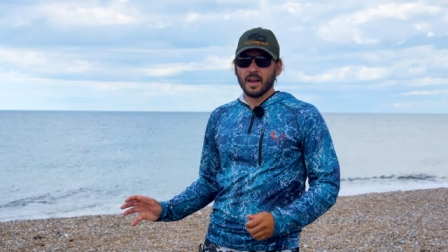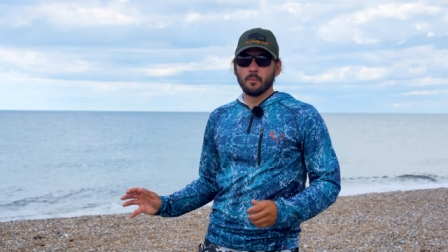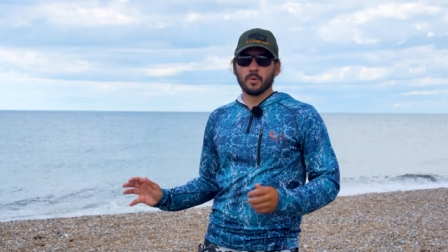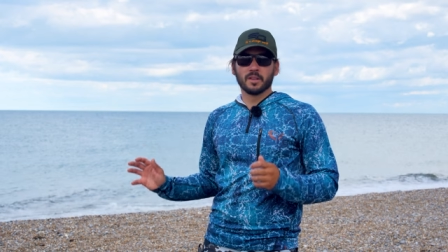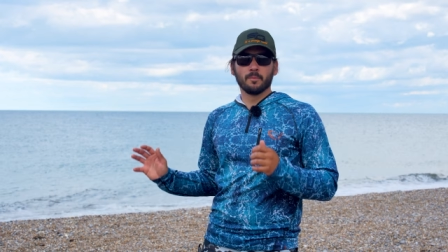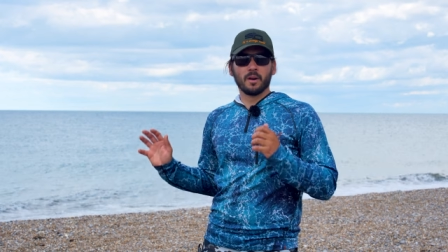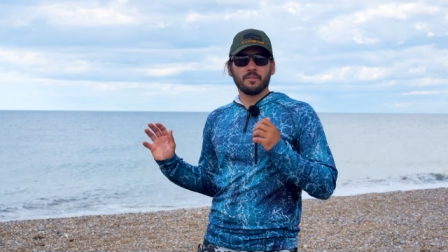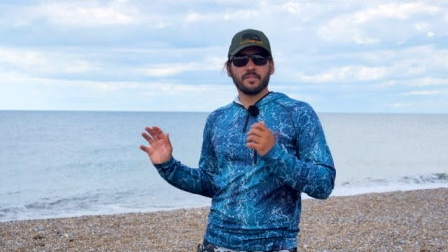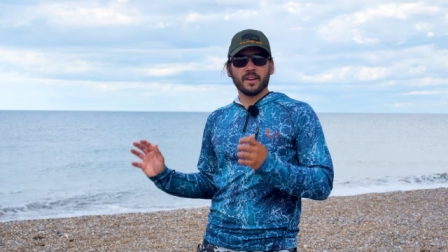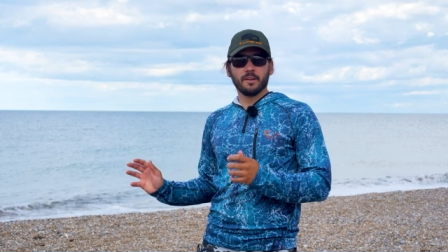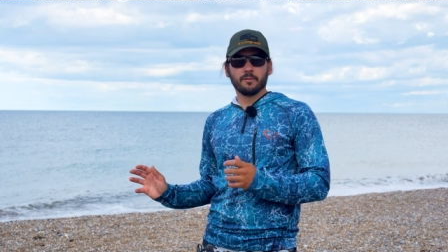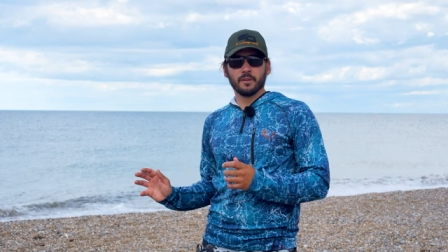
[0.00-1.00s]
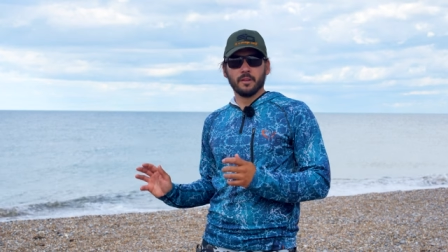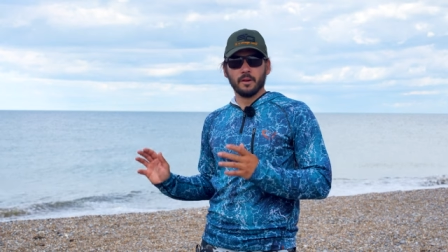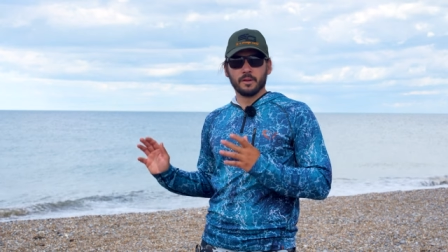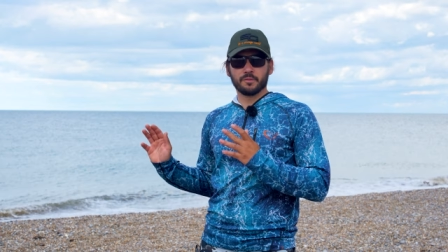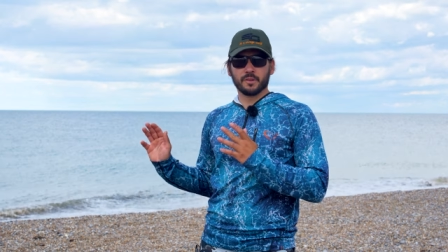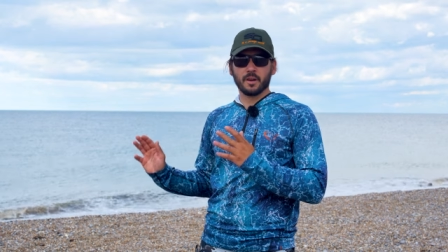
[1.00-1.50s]
And one of my favourite
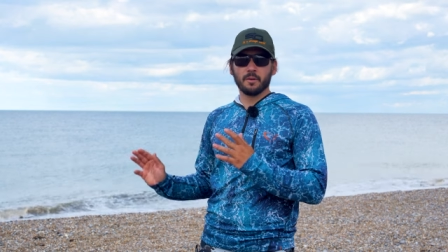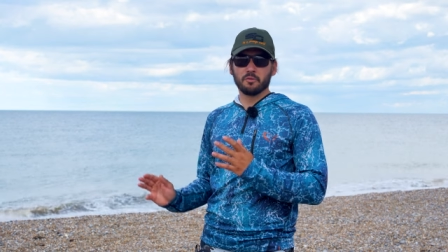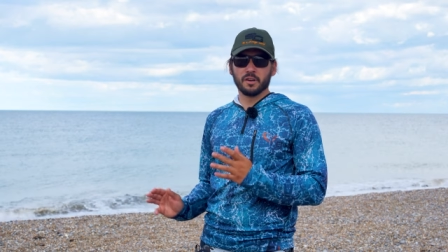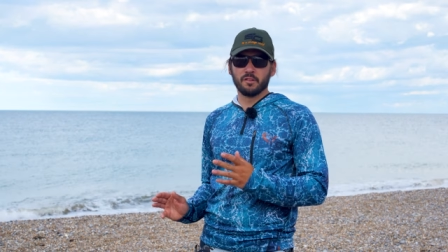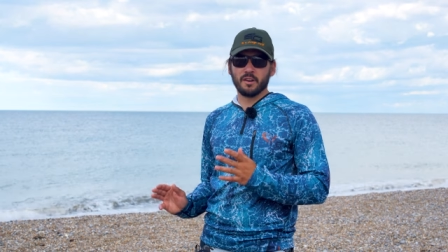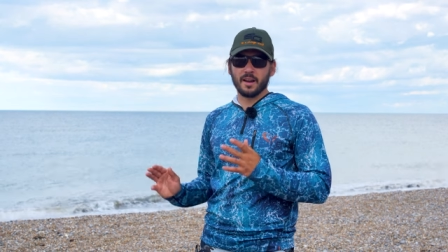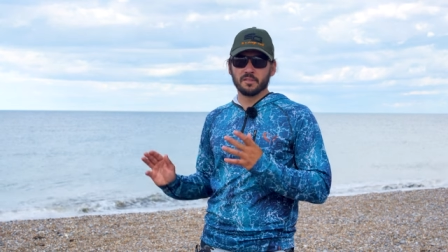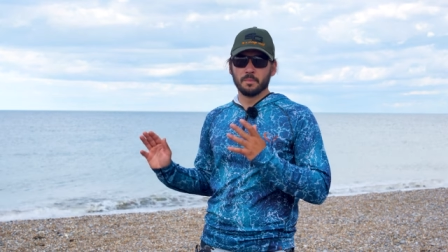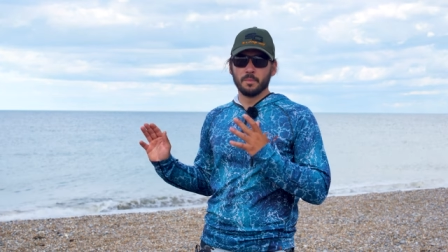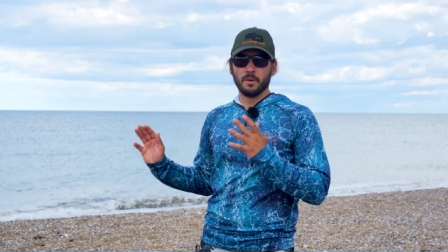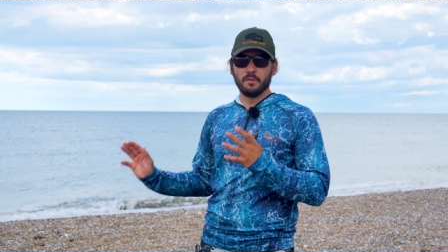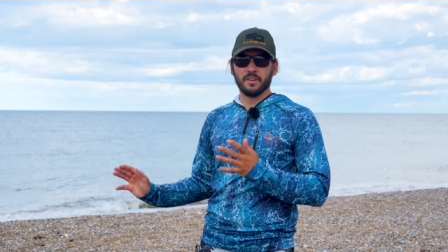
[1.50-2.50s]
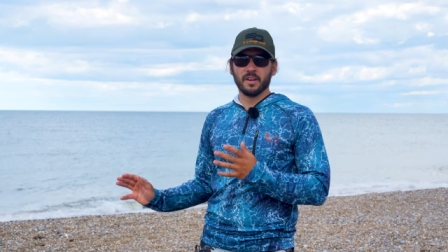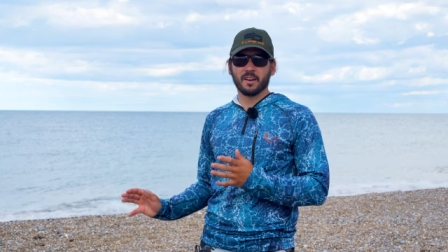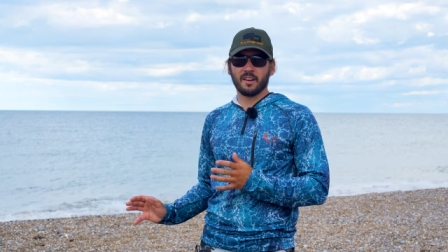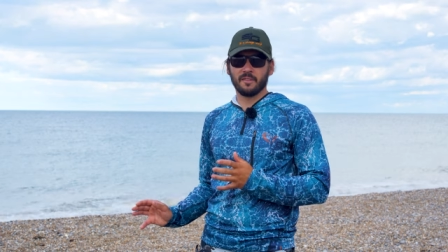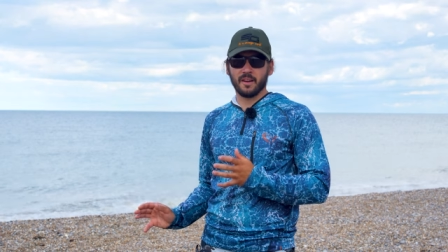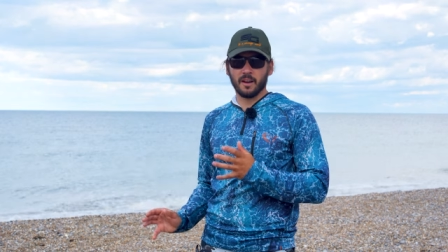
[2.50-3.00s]
lures for covering ground and moving
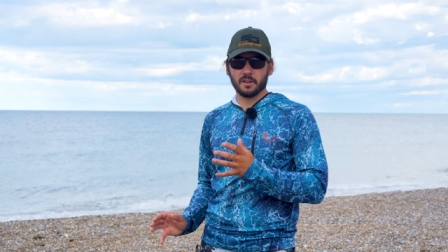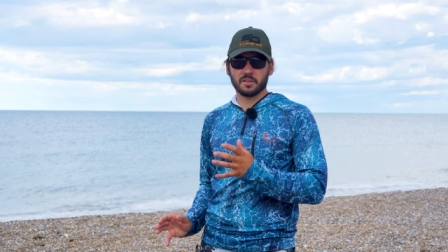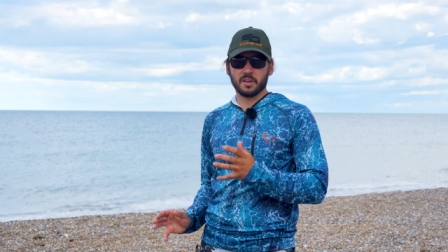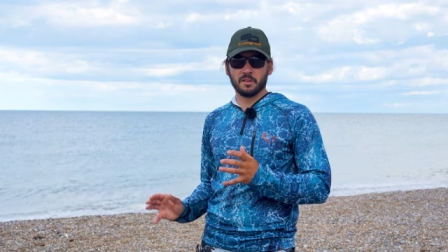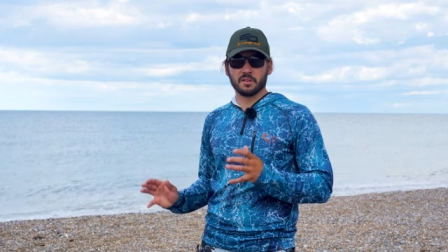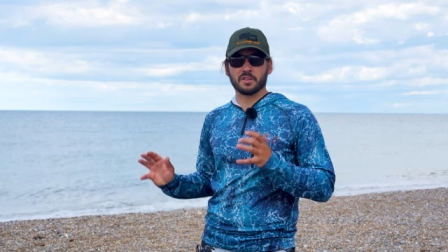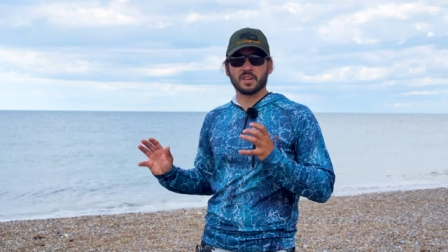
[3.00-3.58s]
fast is the